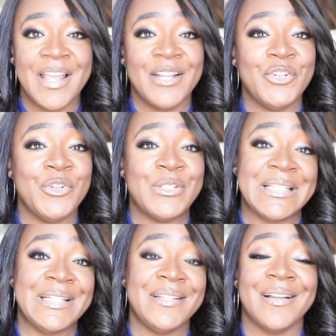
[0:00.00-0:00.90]
You
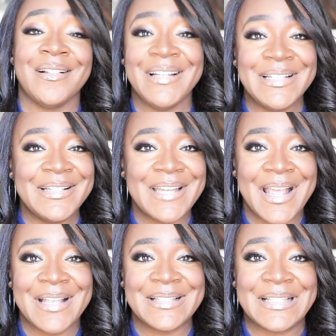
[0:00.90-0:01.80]
see the cleaning
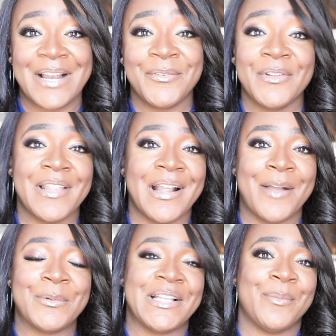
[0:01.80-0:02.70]
task that I feel like I
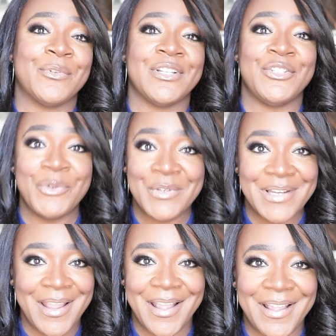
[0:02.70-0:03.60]
was able to do
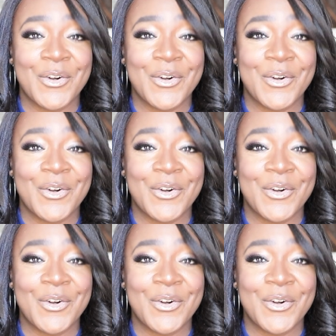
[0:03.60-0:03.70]
today.